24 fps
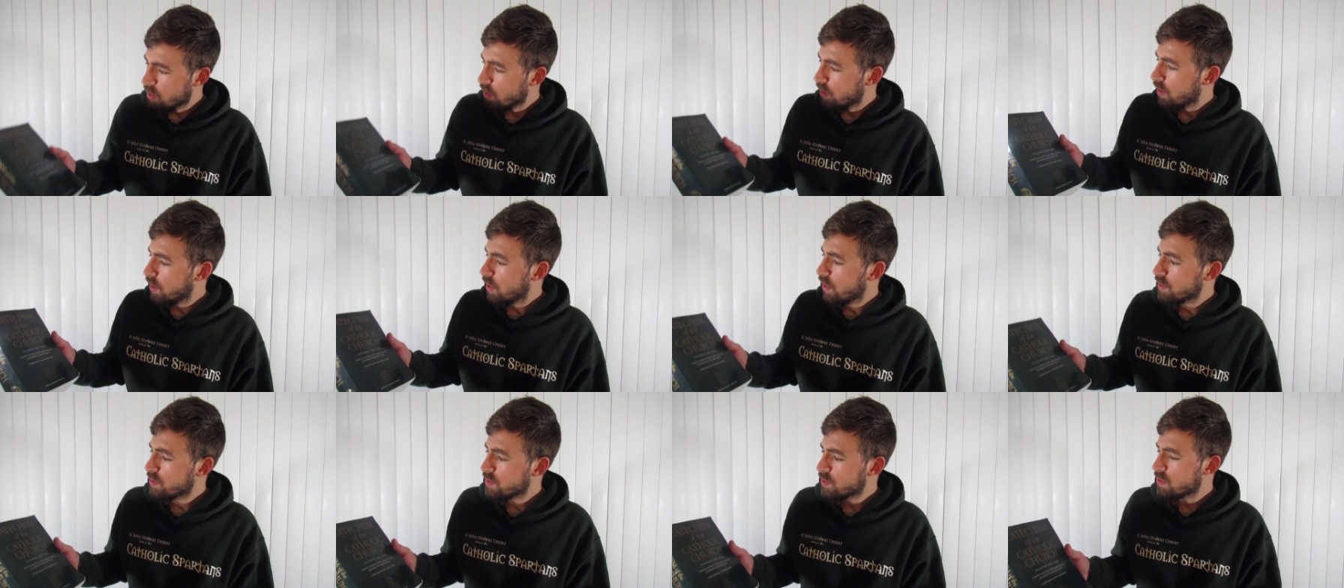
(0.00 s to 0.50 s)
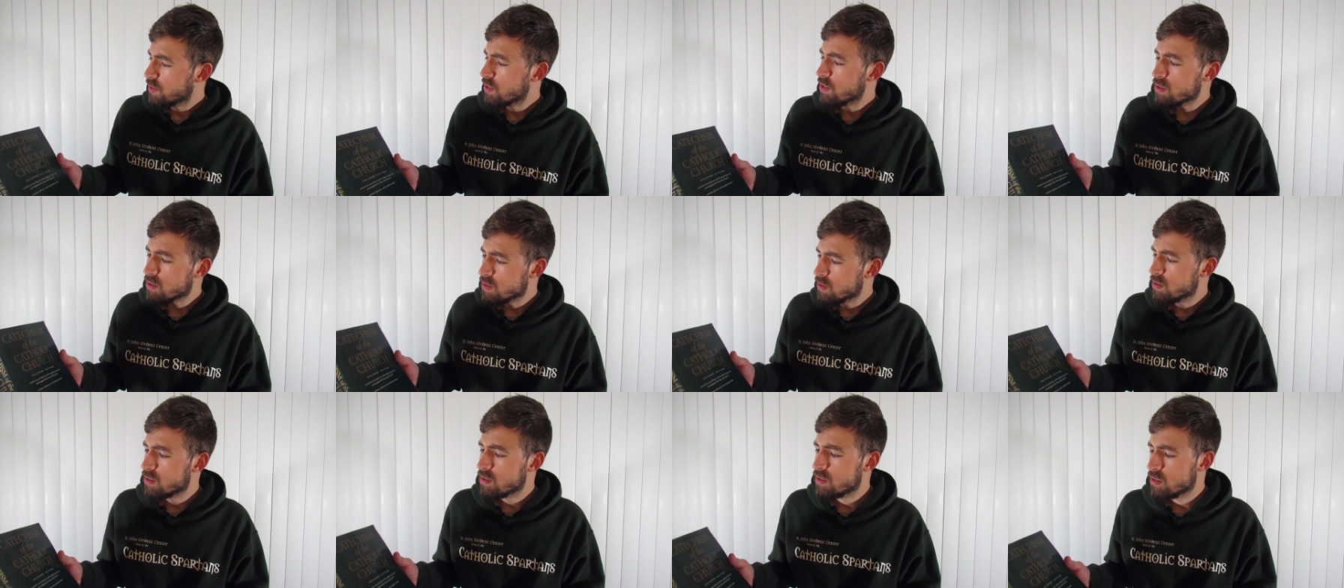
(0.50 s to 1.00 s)
let's
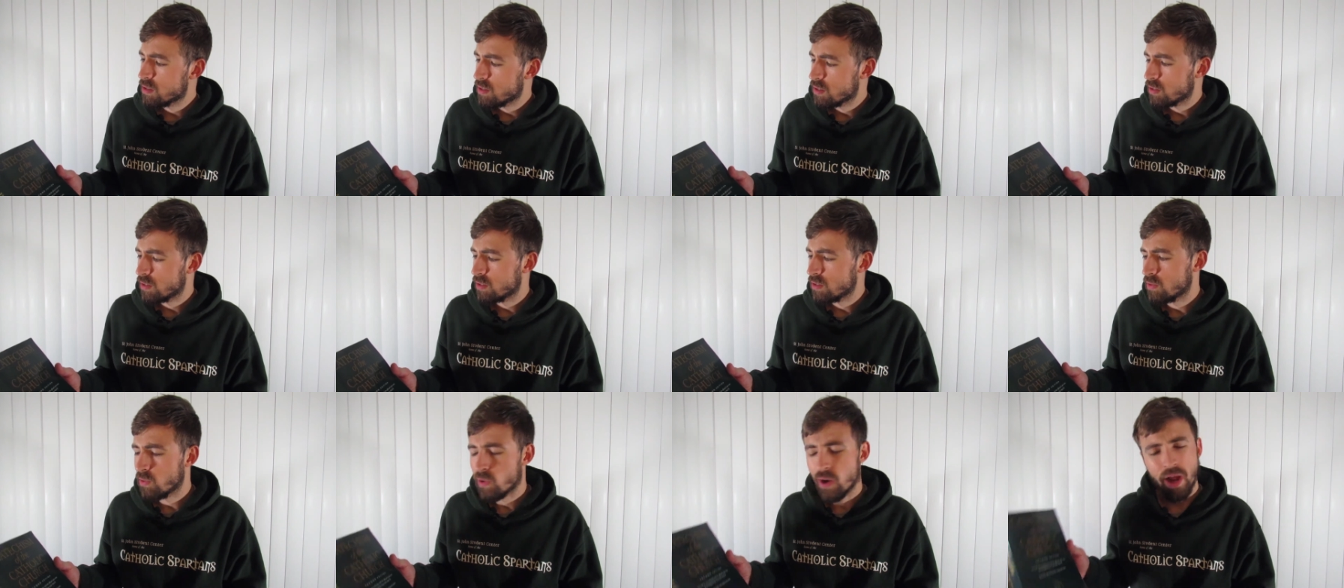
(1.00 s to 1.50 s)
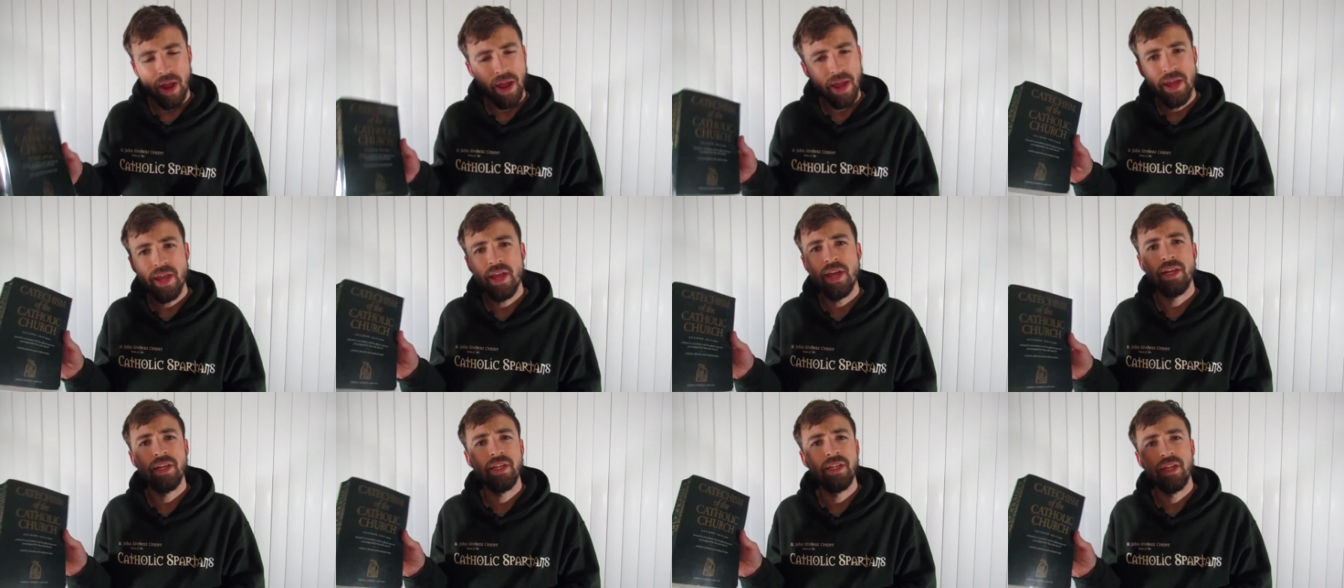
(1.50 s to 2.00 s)
turn to our
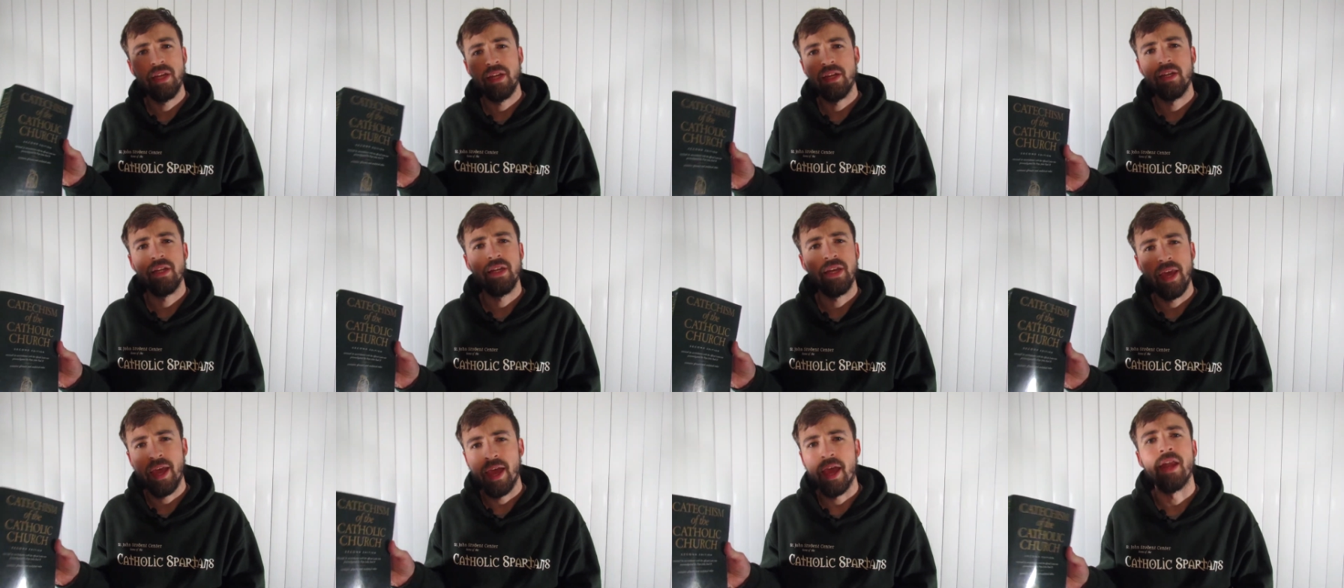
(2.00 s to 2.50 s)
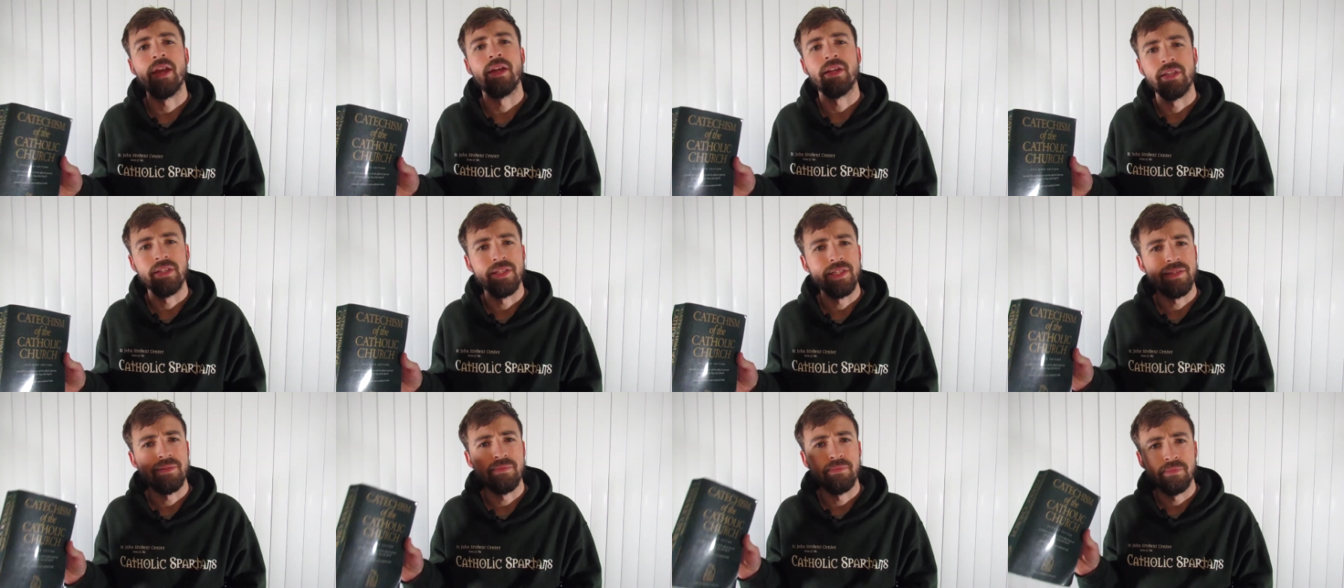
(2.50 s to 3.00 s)
handy-dandy
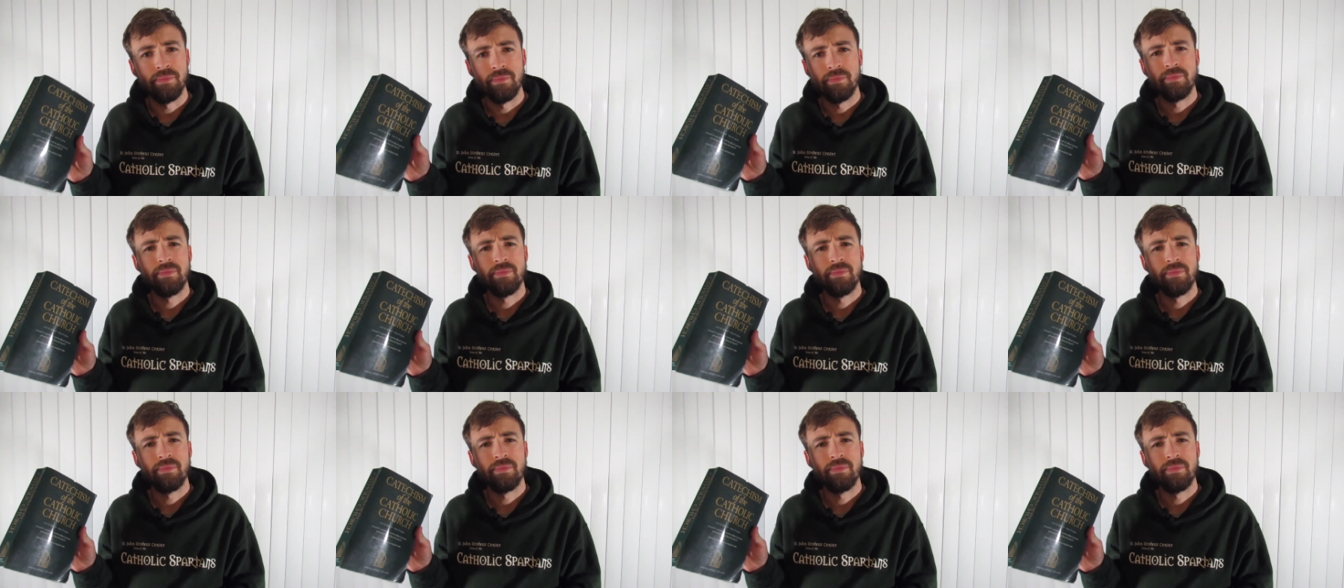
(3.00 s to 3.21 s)
catechism.